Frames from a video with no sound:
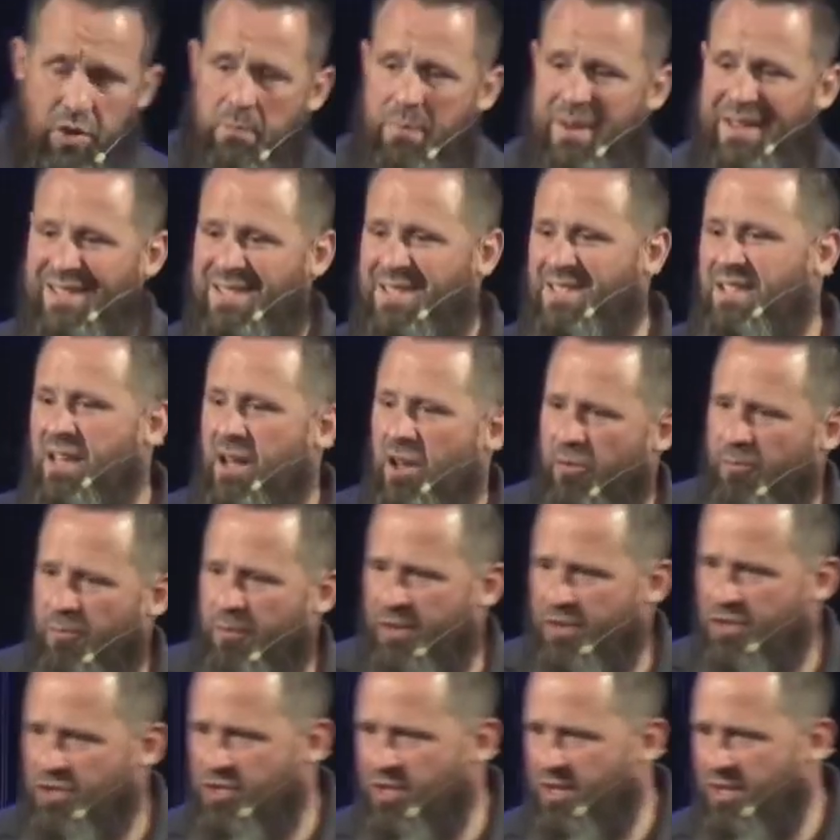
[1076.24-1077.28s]
it could be
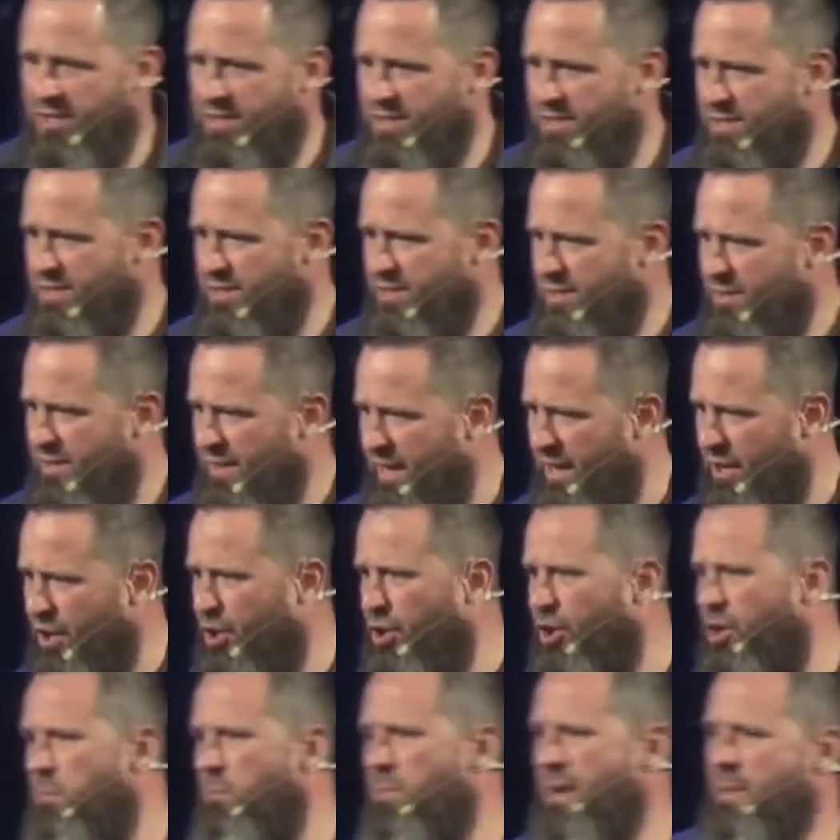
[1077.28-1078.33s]
selfishness,
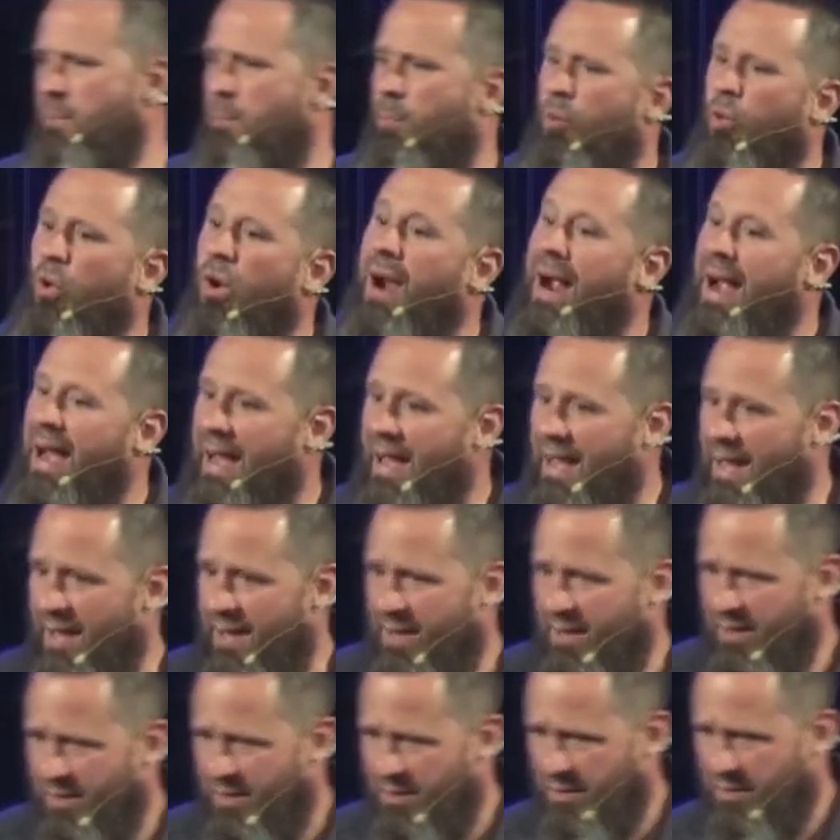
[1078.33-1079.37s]
it could be
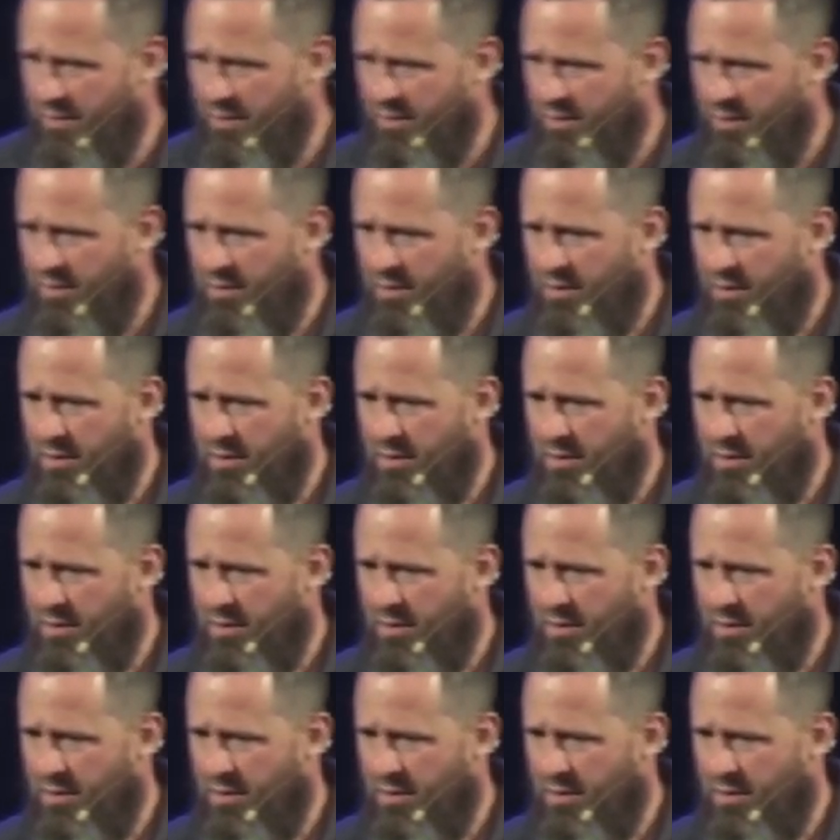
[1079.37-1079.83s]
pride,